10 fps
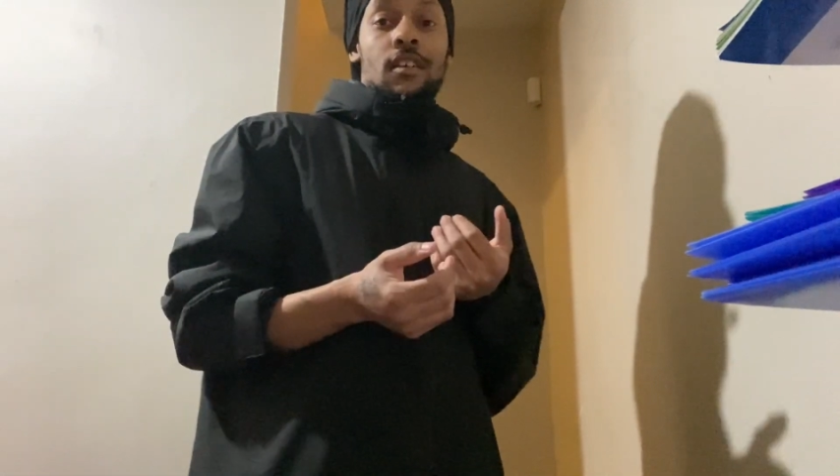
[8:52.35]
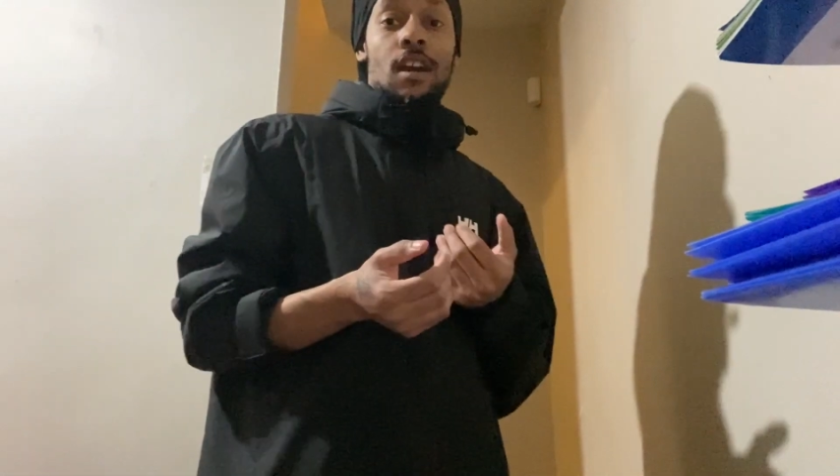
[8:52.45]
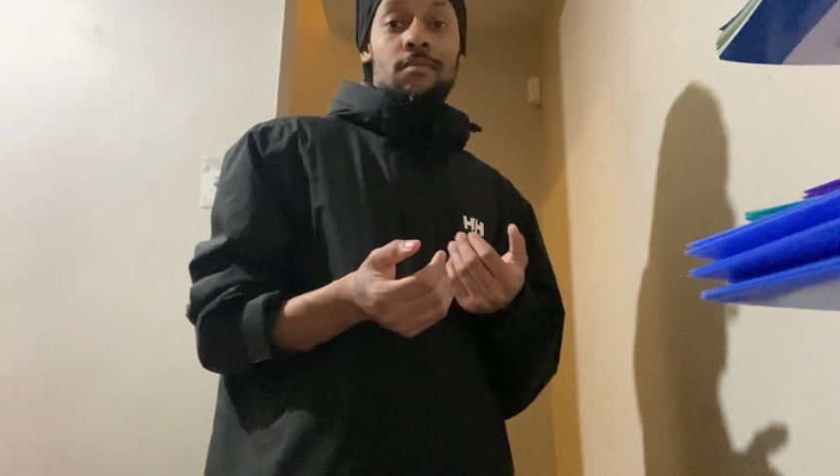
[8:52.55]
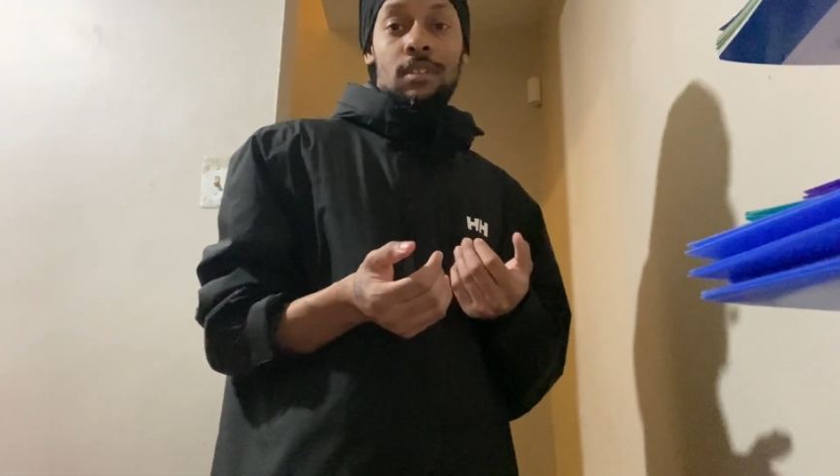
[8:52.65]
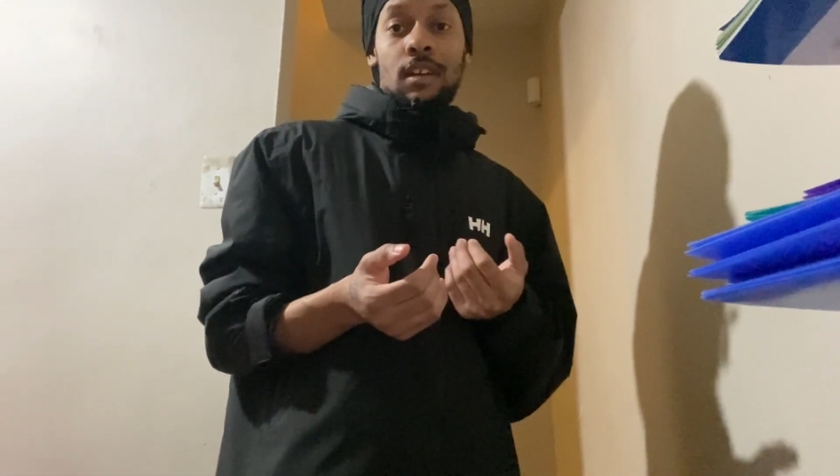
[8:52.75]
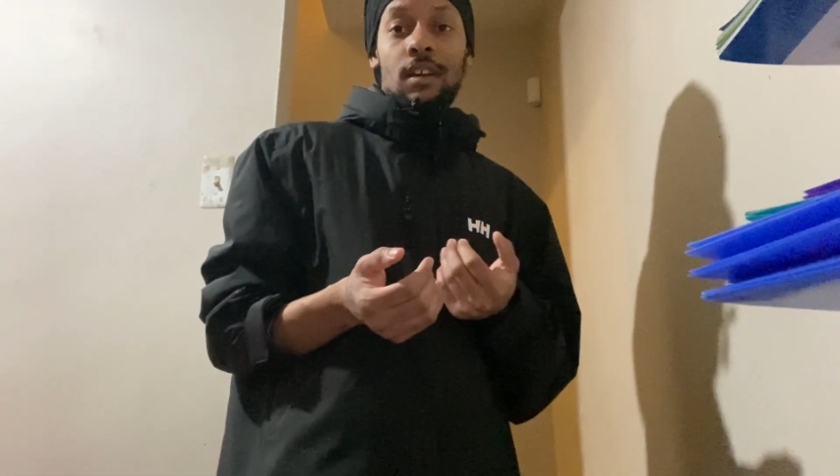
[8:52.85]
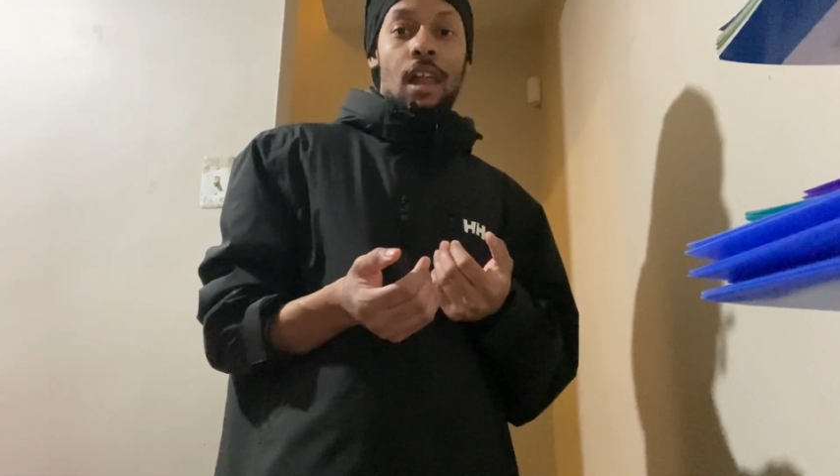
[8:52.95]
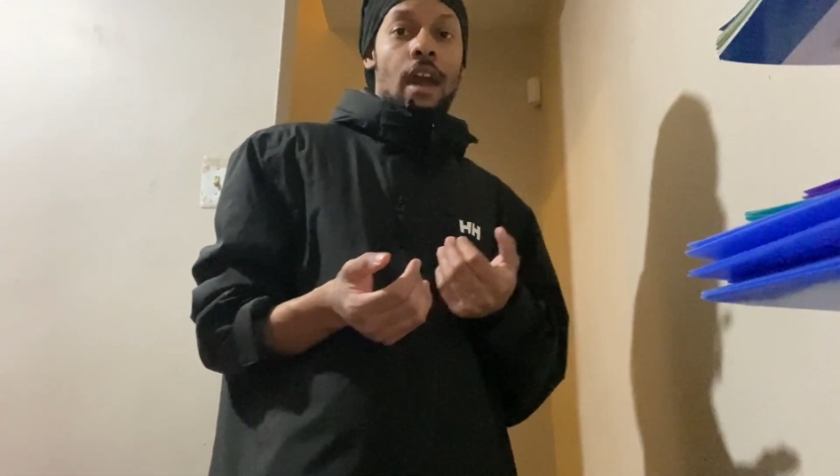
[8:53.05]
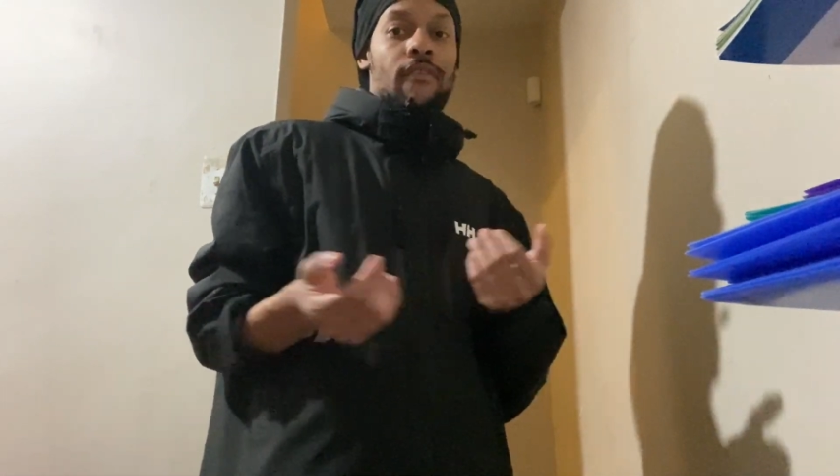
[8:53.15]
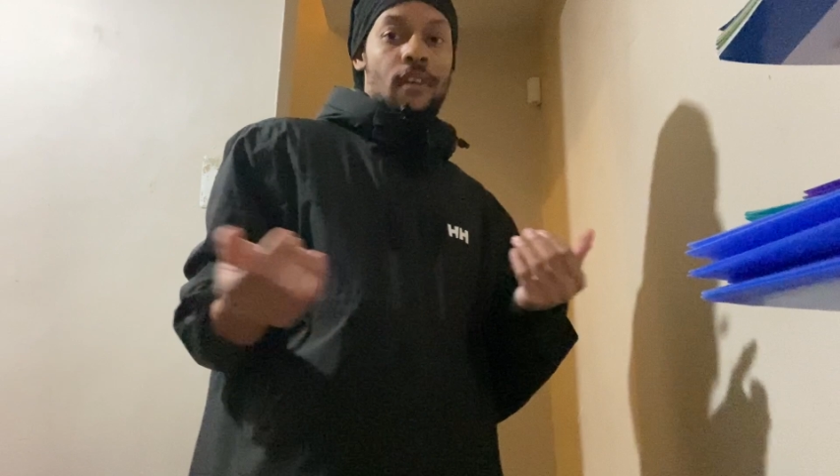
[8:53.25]
You know what I'm saying?
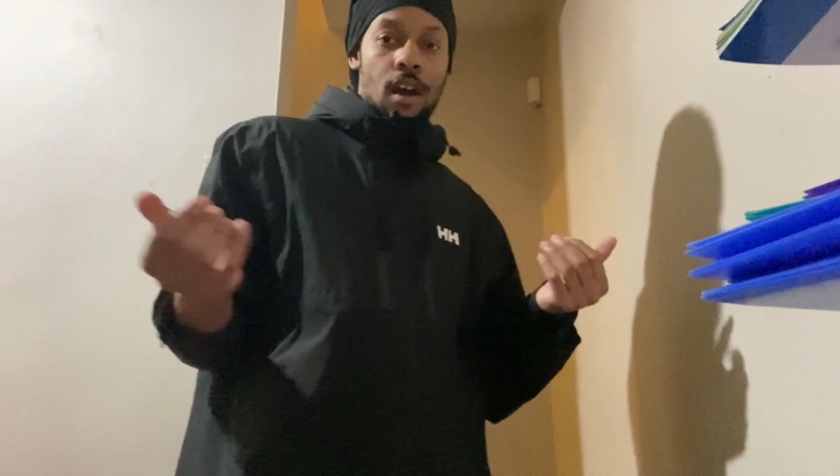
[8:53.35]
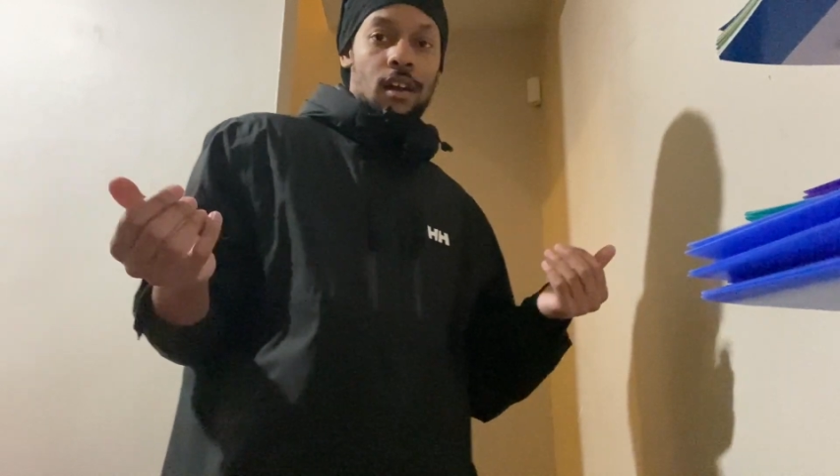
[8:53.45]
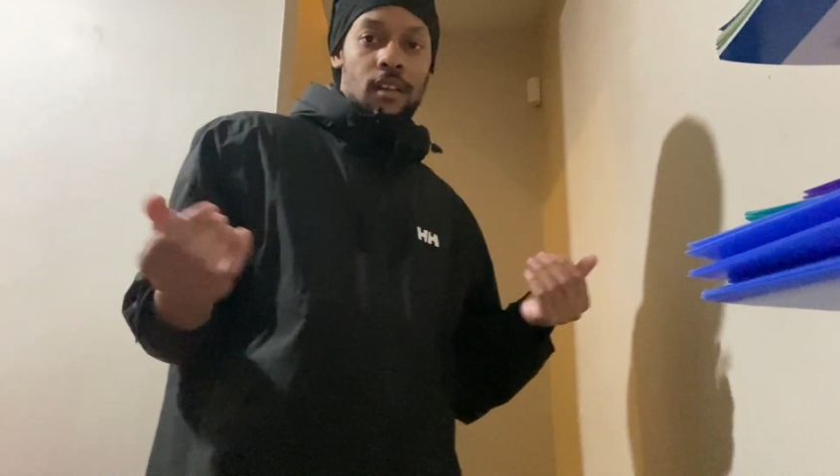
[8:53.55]
Like, fuck.